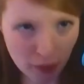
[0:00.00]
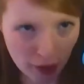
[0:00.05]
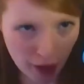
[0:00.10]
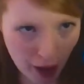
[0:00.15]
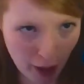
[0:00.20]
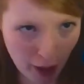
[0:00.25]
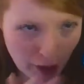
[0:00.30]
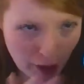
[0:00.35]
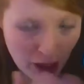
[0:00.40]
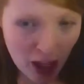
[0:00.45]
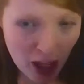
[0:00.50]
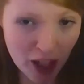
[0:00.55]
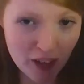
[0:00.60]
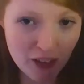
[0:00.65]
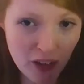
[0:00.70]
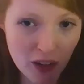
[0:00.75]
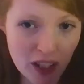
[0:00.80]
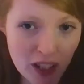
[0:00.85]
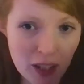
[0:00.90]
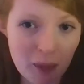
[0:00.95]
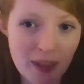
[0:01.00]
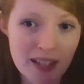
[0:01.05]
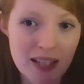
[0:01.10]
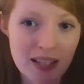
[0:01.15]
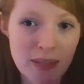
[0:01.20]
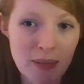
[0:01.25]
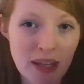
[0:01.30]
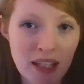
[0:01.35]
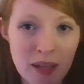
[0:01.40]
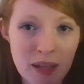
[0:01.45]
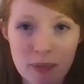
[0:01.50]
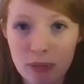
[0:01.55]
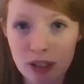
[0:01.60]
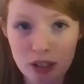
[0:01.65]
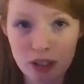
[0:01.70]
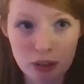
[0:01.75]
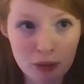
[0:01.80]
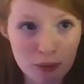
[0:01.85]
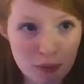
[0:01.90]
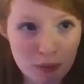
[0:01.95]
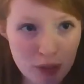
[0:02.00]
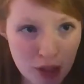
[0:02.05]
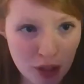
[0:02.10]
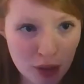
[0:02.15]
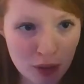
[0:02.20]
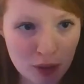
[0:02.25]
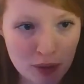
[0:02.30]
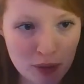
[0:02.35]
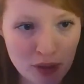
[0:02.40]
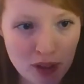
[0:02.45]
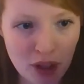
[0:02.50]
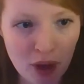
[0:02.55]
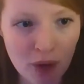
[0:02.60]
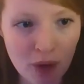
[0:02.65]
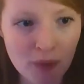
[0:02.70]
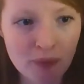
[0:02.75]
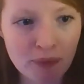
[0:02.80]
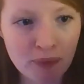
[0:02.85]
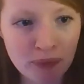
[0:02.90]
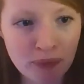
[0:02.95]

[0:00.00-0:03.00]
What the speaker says: A lot of Old Key West is painted blue too, so